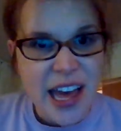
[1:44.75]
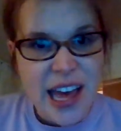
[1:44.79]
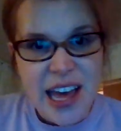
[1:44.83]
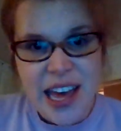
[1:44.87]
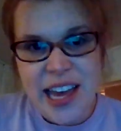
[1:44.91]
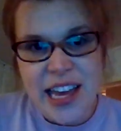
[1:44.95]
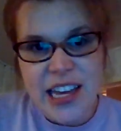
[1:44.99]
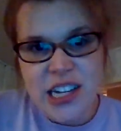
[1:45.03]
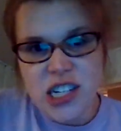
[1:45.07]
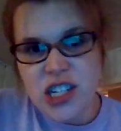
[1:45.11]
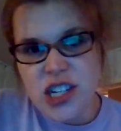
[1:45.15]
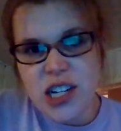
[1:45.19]

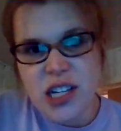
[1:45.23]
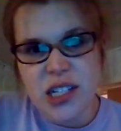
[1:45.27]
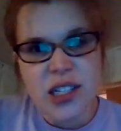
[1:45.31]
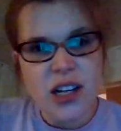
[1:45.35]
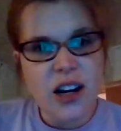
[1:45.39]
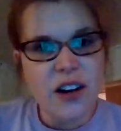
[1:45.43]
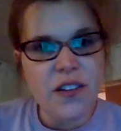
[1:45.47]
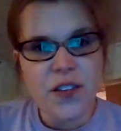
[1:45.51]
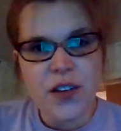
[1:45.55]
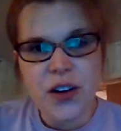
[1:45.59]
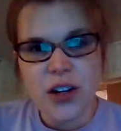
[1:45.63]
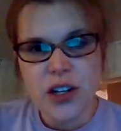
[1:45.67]
It's just
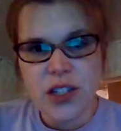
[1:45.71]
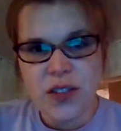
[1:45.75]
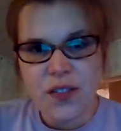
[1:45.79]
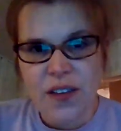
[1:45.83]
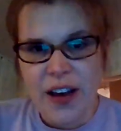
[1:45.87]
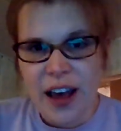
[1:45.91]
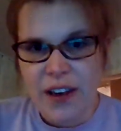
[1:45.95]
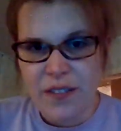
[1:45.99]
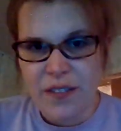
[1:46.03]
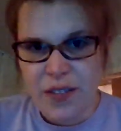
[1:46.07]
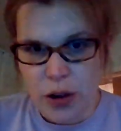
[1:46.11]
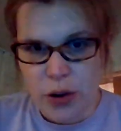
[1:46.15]
our first
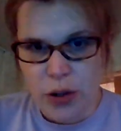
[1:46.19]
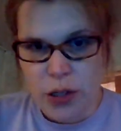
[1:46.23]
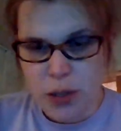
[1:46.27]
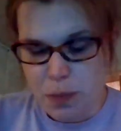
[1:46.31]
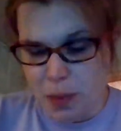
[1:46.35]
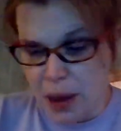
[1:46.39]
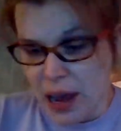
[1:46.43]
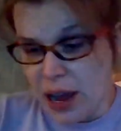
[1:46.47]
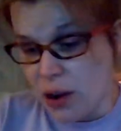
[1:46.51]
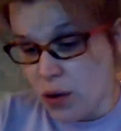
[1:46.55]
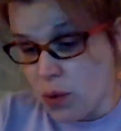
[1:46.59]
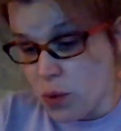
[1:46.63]
5 notes
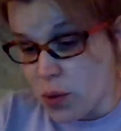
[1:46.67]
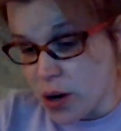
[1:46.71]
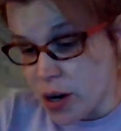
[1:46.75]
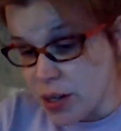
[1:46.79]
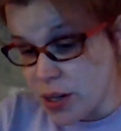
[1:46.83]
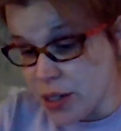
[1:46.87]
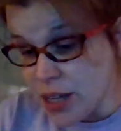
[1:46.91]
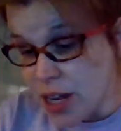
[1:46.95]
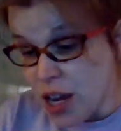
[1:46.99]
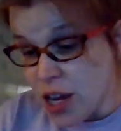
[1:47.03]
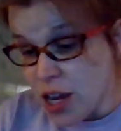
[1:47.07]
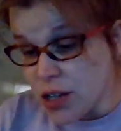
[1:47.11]
backwards.